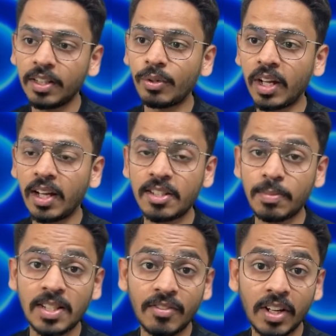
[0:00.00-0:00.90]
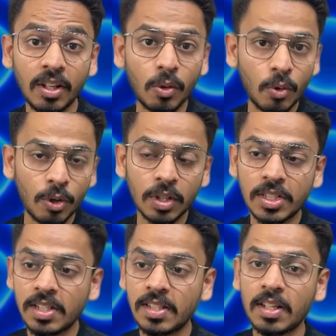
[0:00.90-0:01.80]
you can specify the node
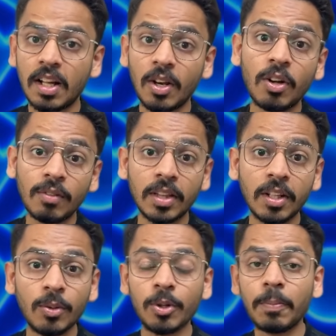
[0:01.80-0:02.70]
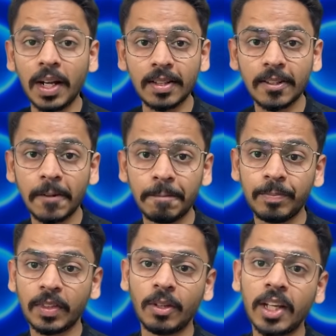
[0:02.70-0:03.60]
versions along with the node path.
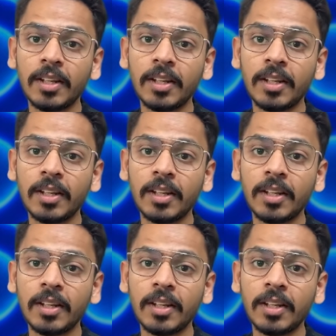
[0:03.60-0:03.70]
Okay,